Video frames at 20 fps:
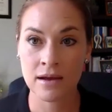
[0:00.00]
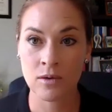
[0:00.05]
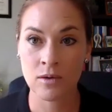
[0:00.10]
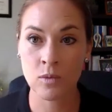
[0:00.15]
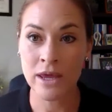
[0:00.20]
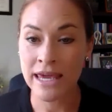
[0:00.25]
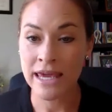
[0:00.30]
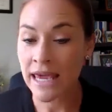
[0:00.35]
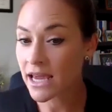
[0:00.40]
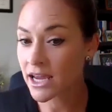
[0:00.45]
We
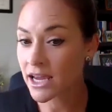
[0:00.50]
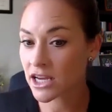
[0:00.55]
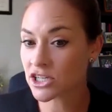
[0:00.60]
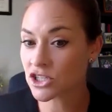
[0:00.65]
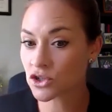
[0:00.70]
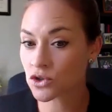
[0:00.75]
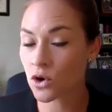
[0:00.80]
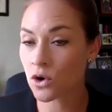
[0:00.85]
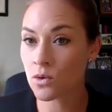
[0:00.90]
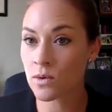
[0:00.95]
can't
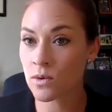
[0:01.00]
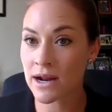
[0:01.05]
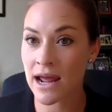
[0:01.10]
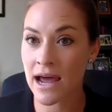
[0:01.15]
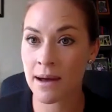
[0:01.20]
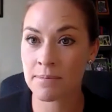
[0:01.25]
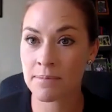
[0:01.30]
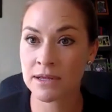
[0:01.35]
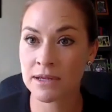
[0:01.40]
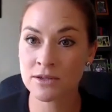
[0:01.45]
control what
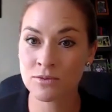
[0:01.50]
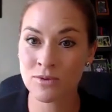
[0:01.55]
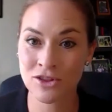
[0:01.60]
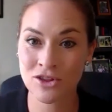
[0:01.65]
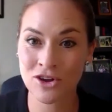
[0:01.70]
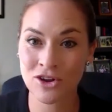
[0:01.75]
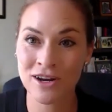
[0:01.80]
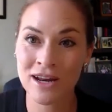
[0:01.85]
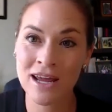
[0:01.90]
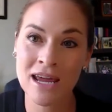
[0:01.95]
happens with
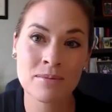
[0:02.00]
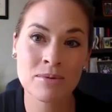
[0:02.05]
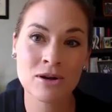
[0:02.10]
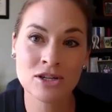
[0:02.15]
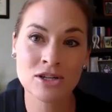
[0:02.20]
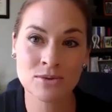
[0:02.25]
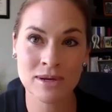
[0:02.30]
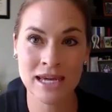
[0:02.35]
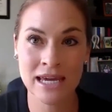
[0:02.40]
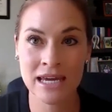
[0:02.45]
our
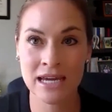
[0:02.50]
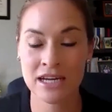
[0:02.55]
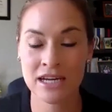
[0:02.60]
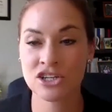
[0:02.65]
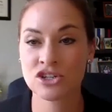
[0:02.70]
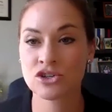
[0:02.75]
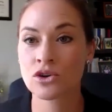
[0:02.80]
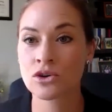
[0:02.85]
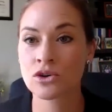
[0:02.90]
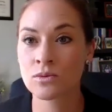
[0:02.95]
neighbors. We can't
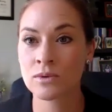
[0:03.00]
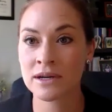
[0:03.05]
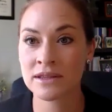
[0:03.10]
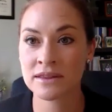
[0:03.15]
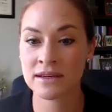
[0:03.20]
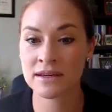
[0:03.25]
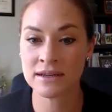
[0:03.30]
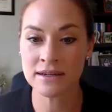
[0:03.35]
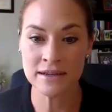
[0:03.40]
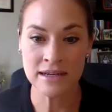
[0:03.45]
control what
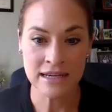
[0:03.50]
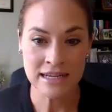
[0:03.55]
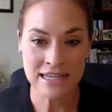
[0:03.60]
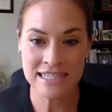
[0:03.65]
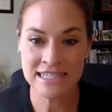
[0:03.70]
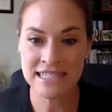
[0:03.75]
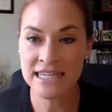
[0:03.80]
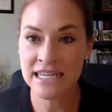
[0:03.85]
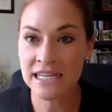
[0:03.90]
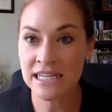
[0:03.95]
the
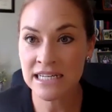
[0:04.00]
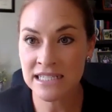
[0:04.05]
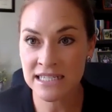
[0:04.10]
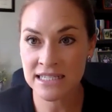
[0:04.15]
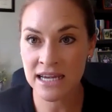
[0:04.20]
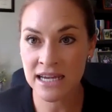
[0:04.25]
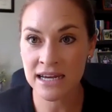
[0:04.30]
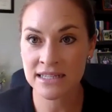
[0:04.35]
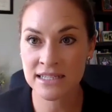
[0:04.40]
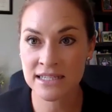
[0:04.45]
city
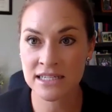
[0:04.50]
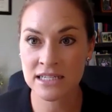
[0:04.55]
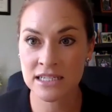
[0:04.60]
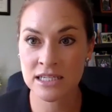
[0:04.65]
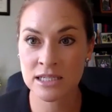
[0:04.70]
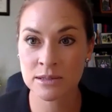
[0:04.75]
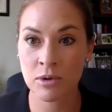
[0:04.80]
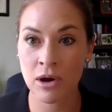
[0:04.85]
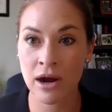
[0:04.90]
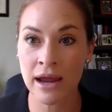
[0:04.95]
decides to
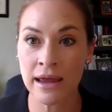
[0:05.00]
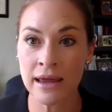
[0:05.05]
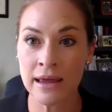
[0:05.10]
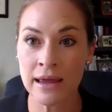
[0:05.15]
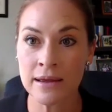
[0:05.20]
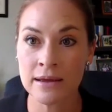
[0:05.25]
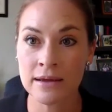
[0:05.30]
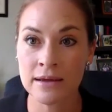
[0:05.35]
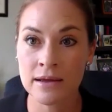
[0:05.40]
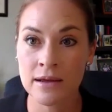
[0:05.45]
spray,
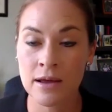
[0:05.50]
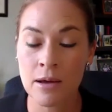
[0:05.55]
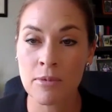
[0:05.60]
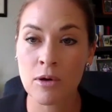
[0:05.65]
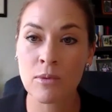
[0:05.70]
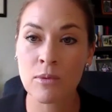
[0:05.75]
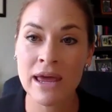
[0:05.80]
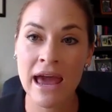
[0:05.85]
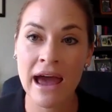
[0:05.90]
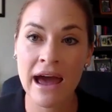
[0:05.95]

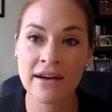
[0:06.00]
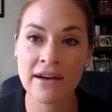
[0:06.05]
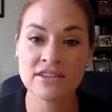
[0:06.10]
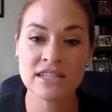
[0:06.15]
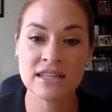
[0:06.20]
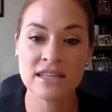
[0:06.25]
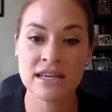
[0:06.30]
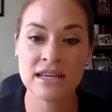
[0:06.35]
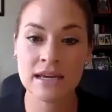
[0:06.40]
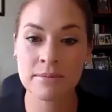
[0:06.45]
but we have
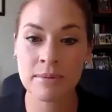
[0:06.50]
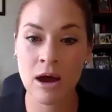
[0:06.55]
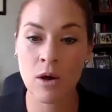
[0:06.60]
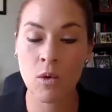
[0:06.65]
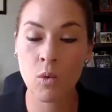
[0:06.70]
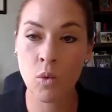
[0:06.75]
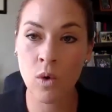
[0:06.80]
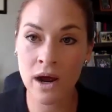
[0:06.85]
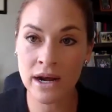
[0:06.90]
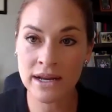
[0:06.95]
to think about
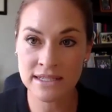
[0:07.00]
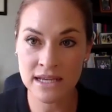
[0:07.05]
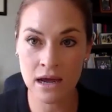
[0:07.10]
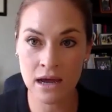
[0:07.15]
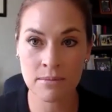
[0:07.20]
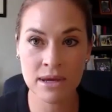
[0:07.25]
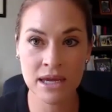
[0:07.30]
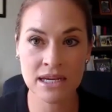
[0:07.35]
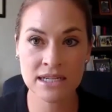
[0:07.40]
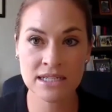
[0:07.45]
what is
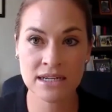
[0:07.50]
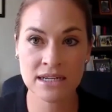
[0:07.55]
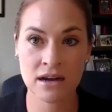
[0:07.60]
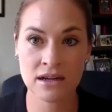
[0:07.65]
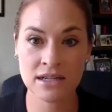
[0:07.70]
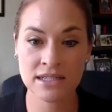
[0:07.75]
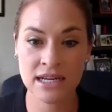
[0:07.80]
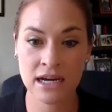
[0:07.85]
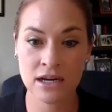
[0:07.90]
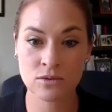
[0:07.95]
coming into
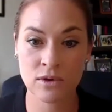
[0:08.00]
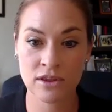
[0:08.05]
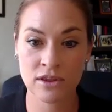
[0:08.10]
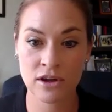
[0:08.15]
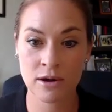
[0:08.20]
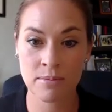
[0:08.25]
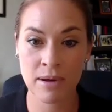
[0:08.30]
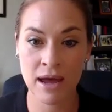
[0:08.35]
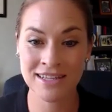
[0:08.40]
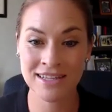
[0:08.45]
contact with
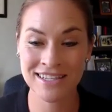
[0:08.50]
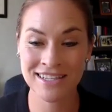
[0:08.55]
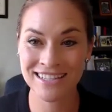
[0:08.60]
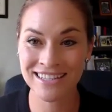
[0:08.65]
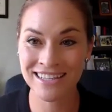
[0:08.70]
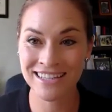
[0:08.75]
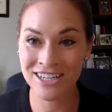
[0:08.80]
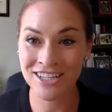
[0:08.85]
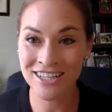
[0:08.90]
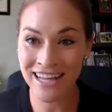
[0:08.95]
our pets'
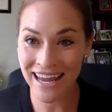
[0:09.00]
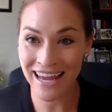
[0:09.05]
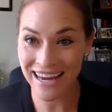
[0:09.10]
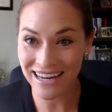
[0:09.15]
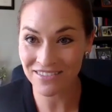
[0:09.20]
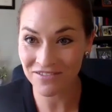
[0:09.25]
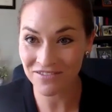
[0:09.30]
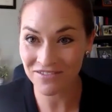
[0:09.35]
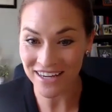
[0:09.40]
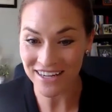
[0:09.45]
little
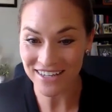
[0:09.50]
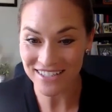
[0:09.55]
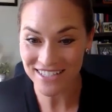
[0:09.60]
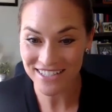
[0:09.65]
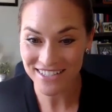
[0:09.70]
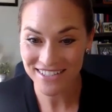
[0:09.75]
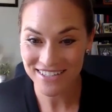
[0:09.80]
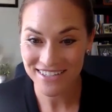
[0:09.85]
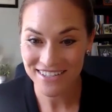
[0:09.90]
naked feet.